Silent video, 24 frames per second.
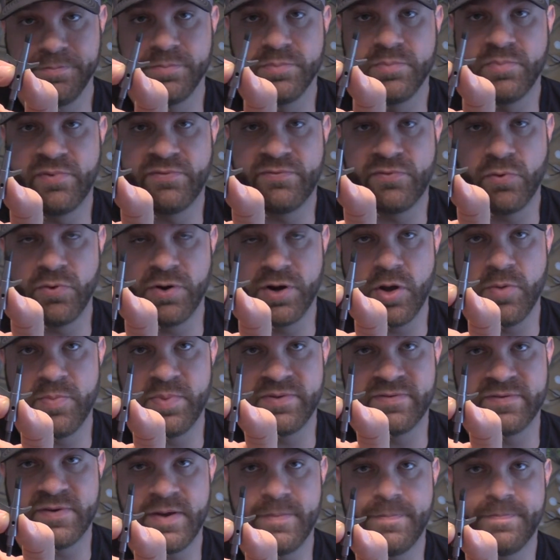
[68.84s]
before it
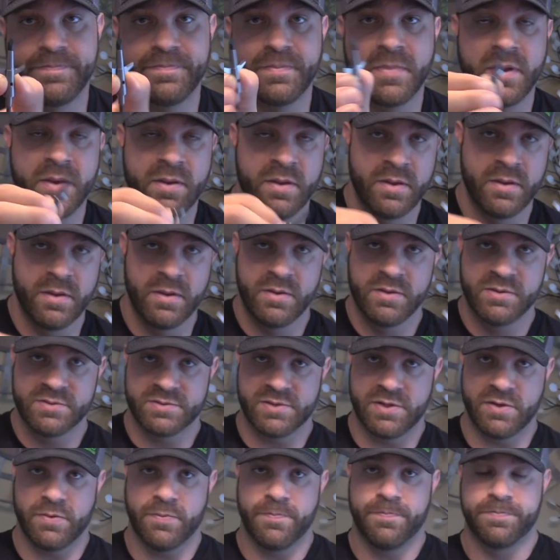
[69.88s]
opens up.
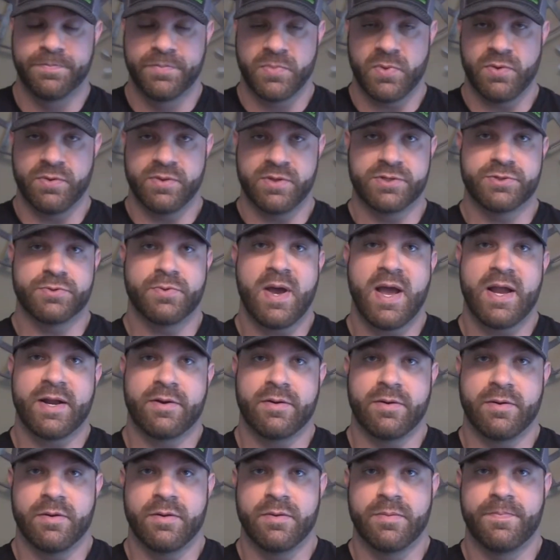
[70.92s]
So on the
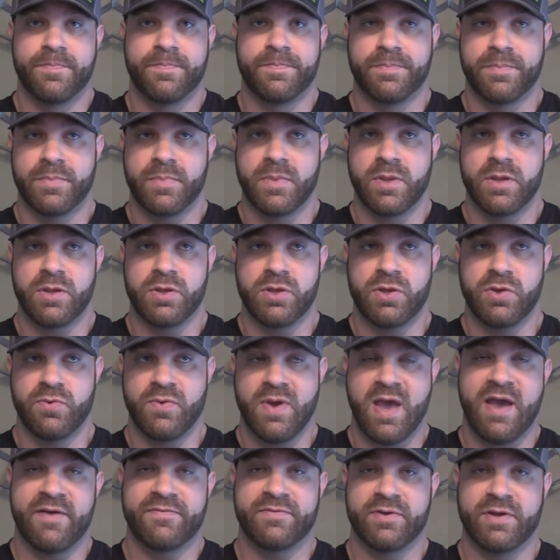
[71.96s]
Schwacker, you
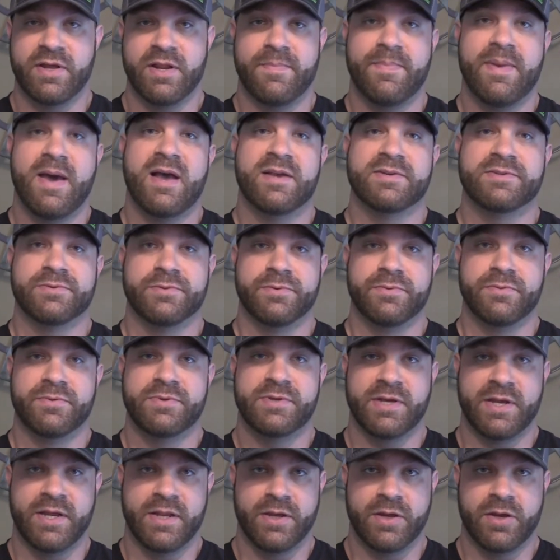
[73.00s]
have to get a pass through
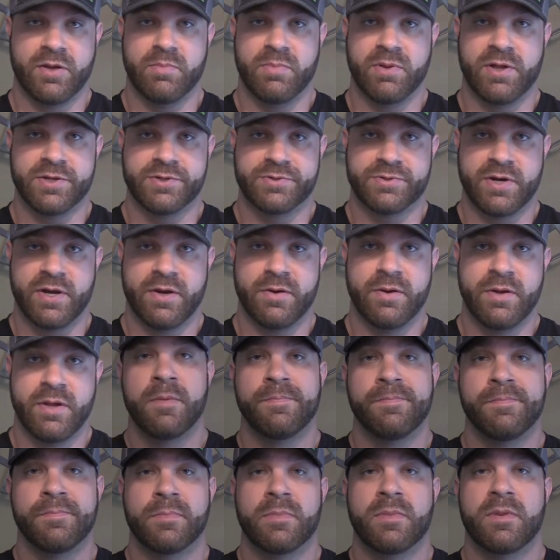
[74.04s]
to get a good blood trail.
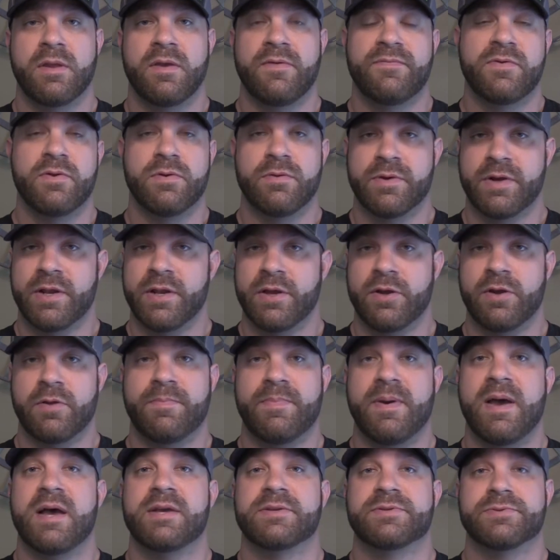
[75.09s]
If you don't get a good
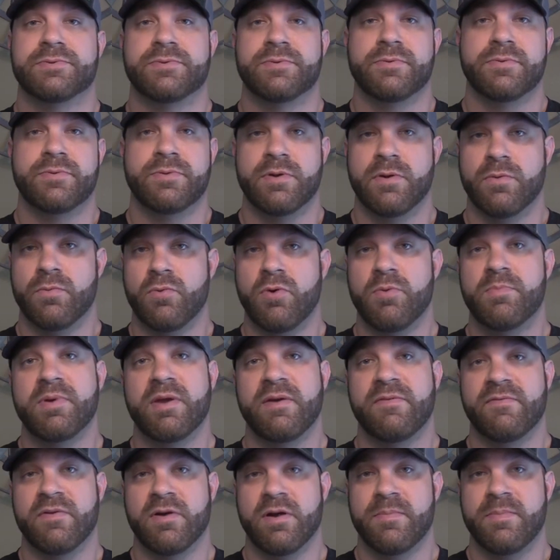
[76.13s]
pass through, there won't be
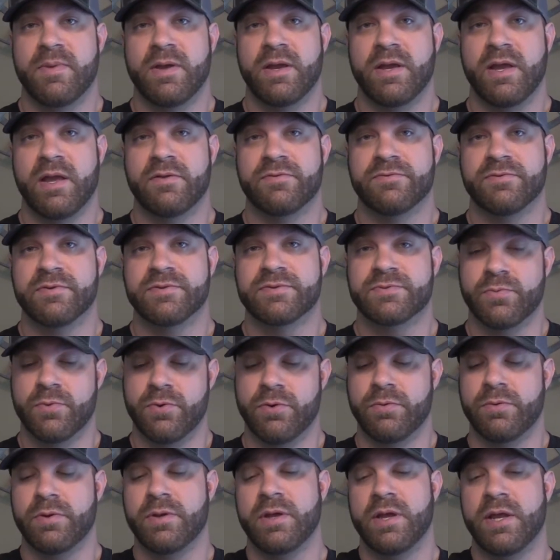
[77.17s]
a very big entrance
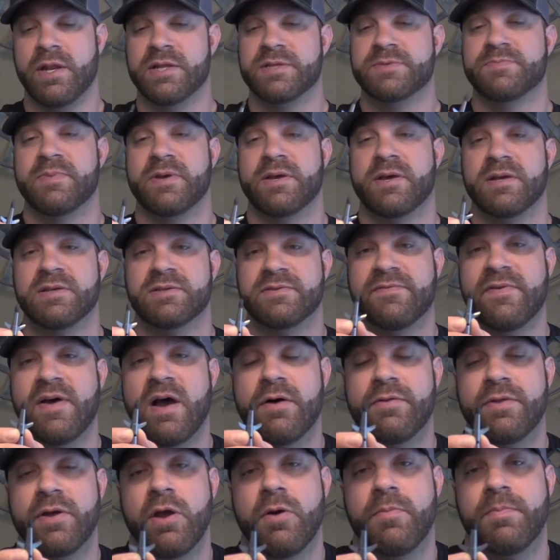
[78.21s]
wound, and it's because of
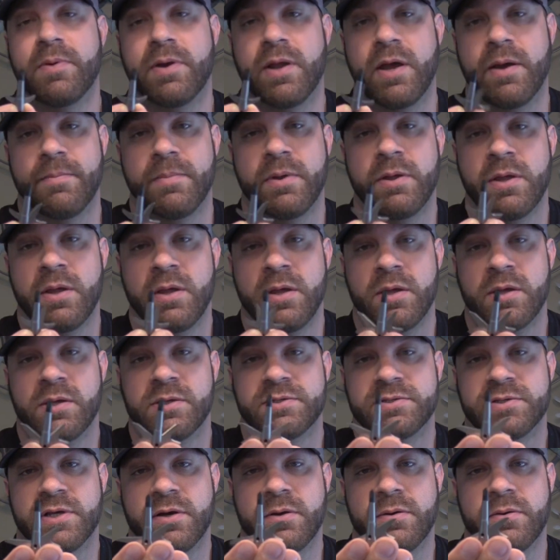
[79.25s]
how they open up.
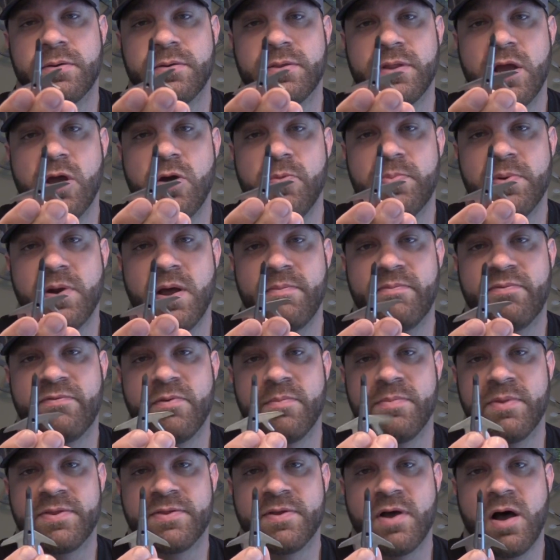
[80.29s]
So they open up
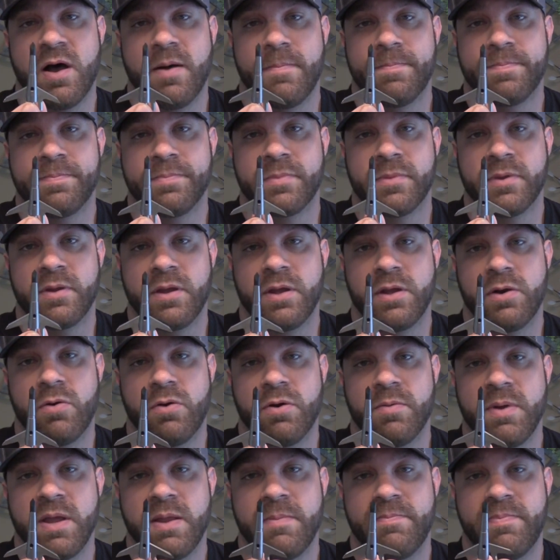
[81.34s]
from the top, and
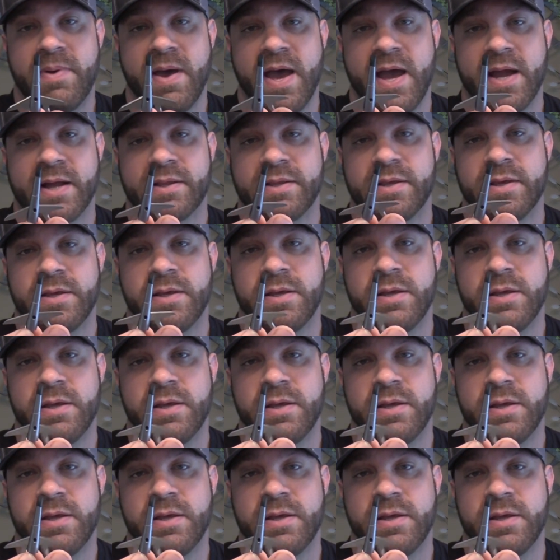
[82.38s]
on impact,